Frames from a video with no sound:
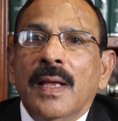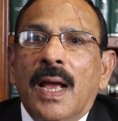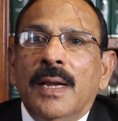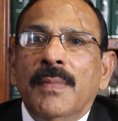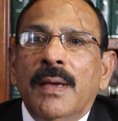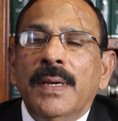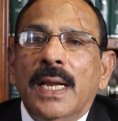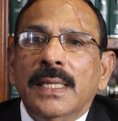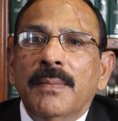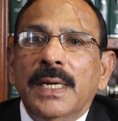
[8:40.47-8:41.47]
and maybe
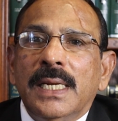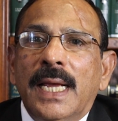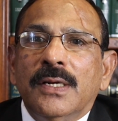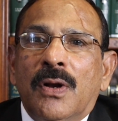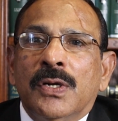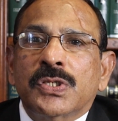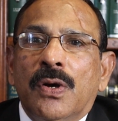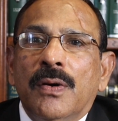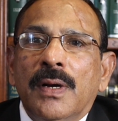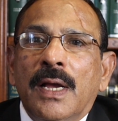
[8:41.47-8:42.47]
at the midnight
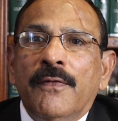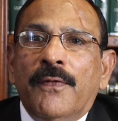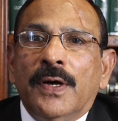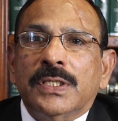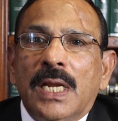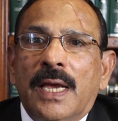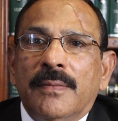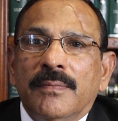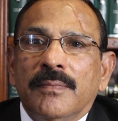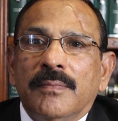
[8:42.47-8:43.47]
also, a 4th time,